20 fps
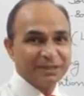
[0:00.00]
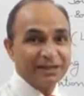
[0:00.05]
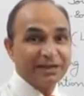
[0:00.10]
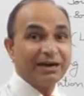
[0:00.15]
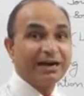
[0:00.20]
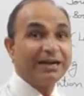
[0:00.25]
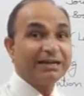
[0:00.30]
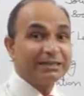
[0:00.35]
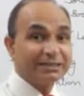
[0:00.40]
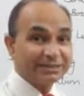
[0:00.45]

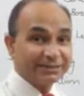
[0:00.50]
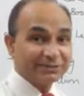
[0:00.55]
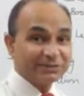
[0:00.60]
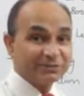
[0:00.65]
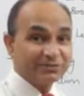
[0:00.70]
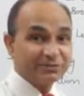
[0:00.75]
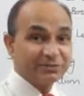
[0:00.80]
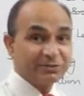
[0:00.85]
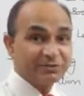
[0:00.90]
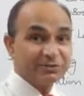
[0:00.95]
are
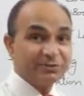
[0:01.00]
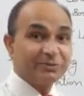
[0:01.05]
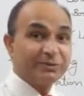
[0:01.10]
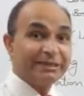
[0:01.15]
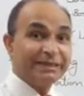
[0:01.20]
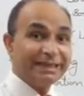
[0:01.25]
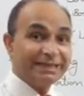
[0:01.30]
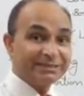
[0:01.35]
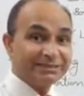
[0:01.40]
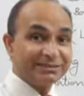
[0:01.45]
transferred to
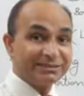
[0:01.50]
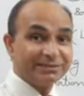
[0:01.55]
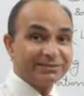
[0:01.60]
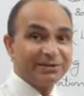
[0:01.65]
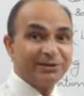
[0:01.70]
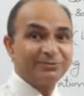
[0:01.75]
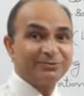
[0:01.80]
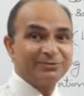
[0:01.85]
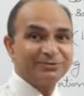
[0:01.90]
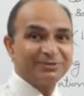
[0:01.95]
ledger
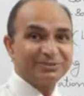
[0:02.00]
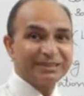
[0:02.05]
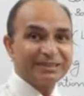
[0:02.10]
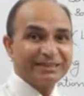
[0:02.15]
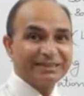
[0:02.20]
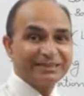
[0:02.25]
accounts,